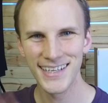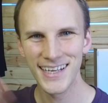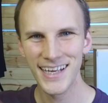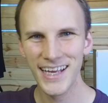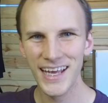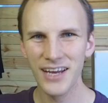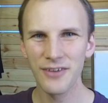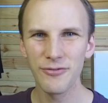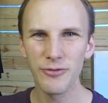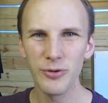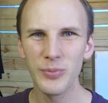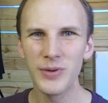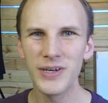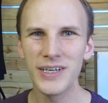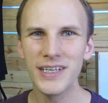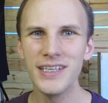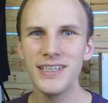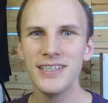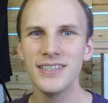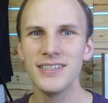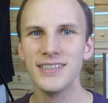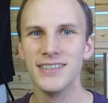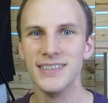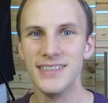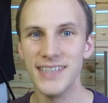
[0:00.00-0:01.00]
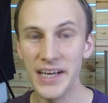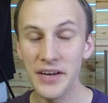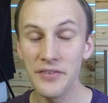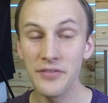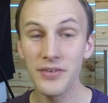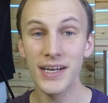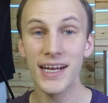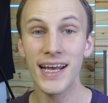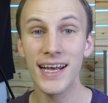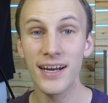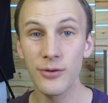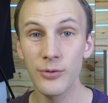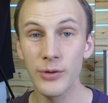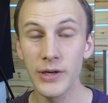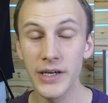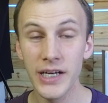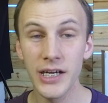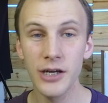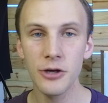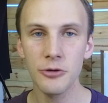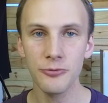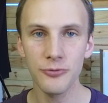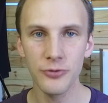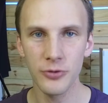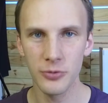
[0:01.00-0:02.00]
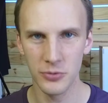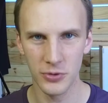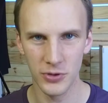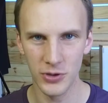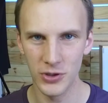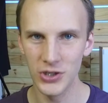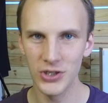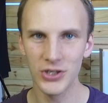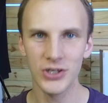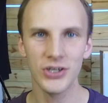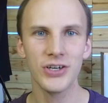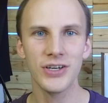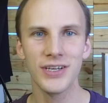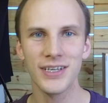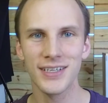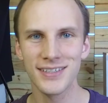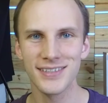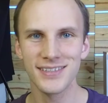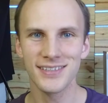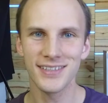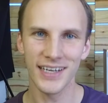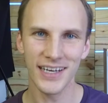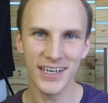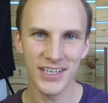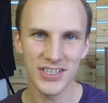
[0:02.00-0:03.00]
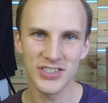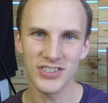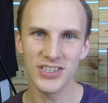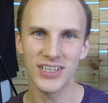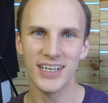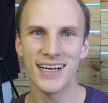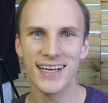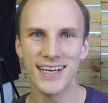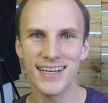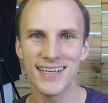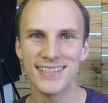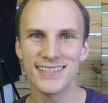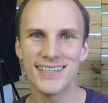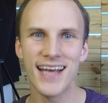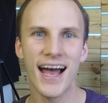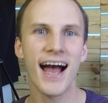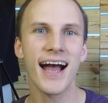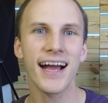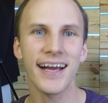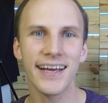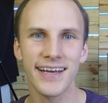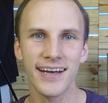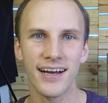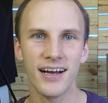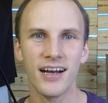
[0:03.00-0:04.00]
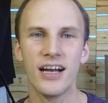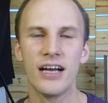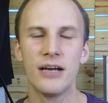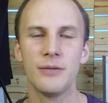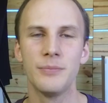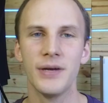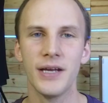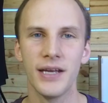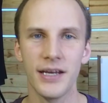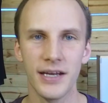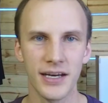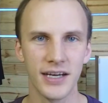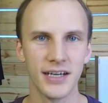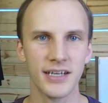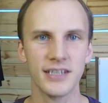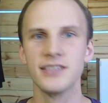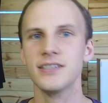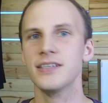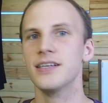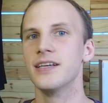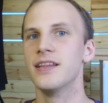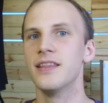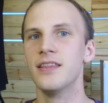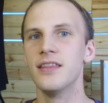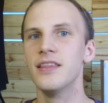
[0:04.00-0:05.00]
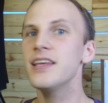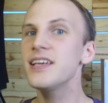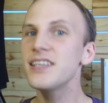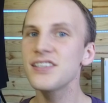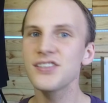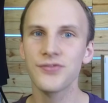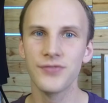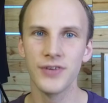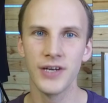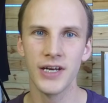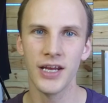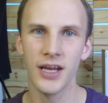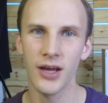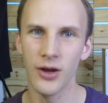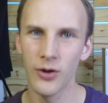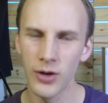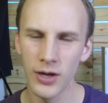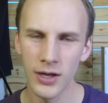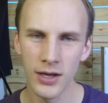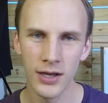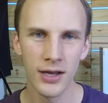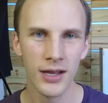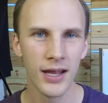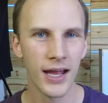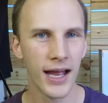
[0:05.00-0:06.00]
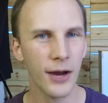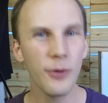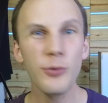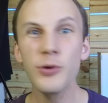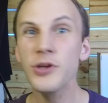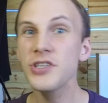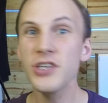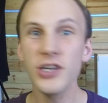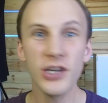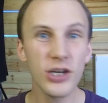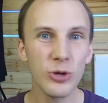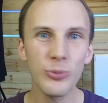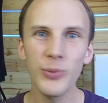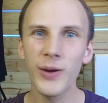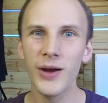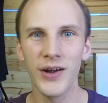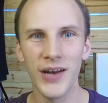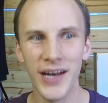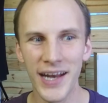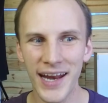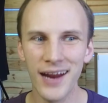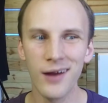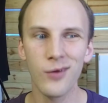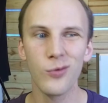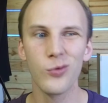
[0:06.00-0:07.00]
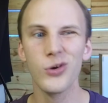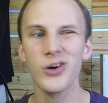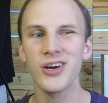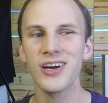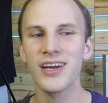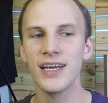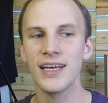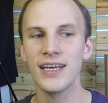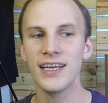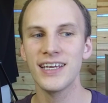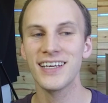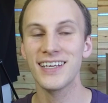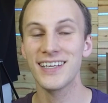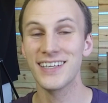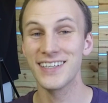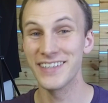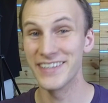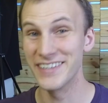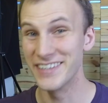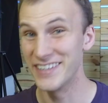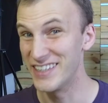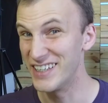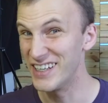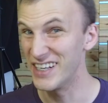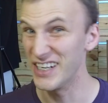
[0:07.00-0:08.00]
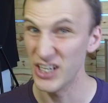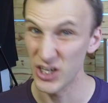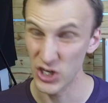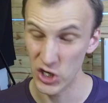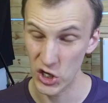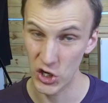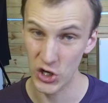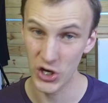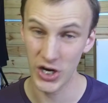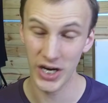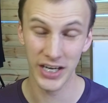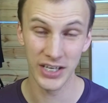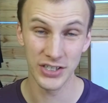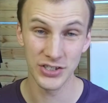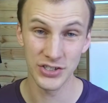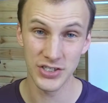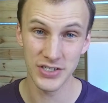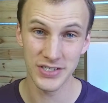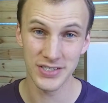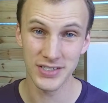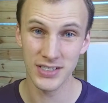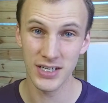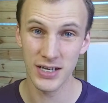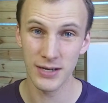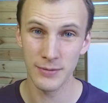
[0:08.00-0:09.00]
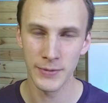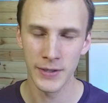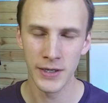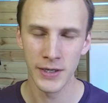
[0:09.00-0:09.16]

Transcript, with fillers: Hey everybody, David Henry here from LearnStageLighting.com, and in this video I want to talk about networking gear and just